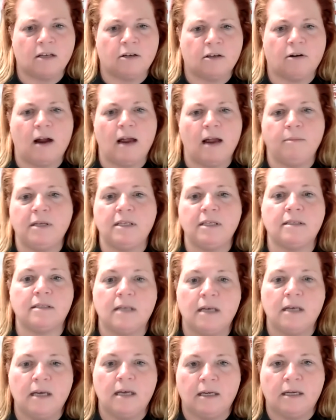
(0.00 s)
crime
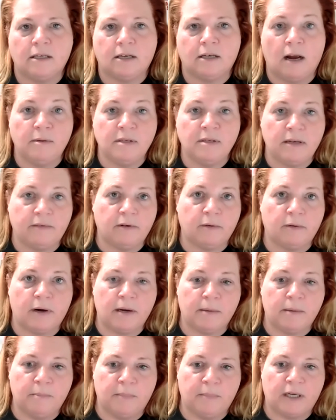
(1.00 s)
is
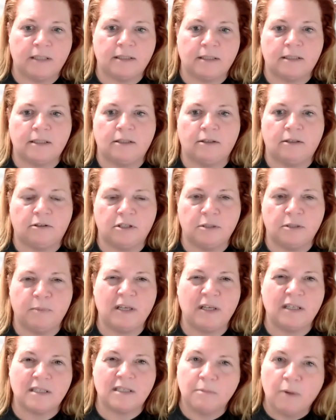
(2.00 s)
everywhere, but just
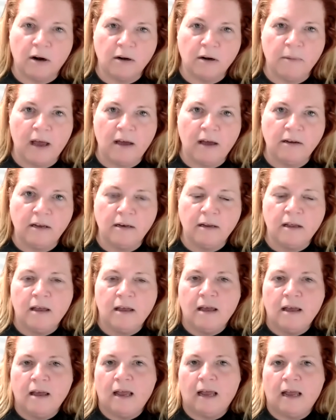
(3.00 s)
being smart about it.
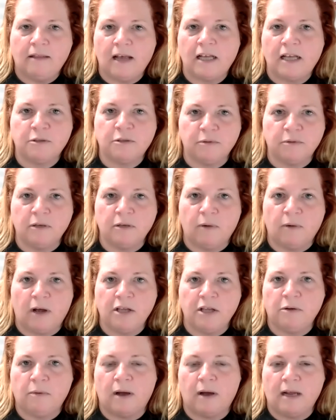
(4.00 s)
And that's really why
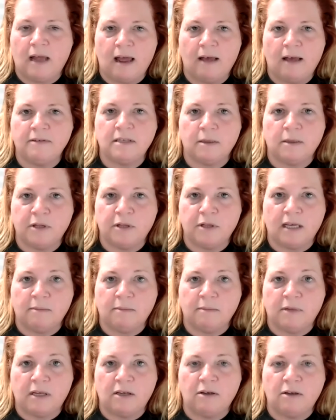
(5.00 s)
you want to have someone like
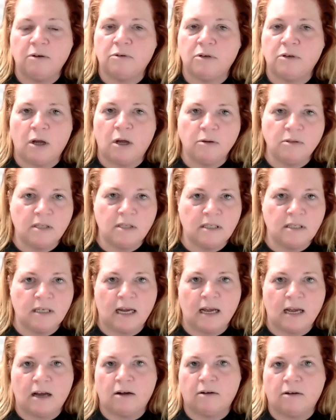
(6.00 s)
me who knows the
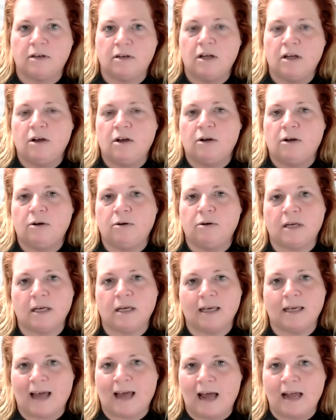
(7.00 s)
town, who
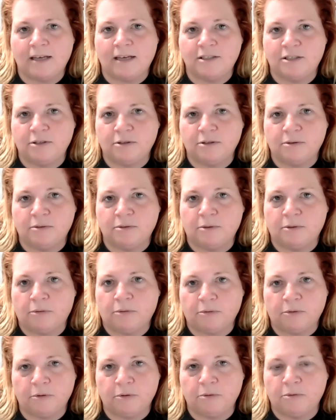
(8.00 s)
can guide you
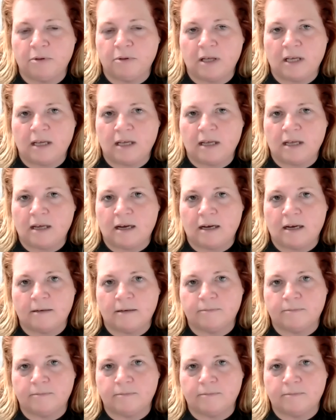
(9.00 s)
through the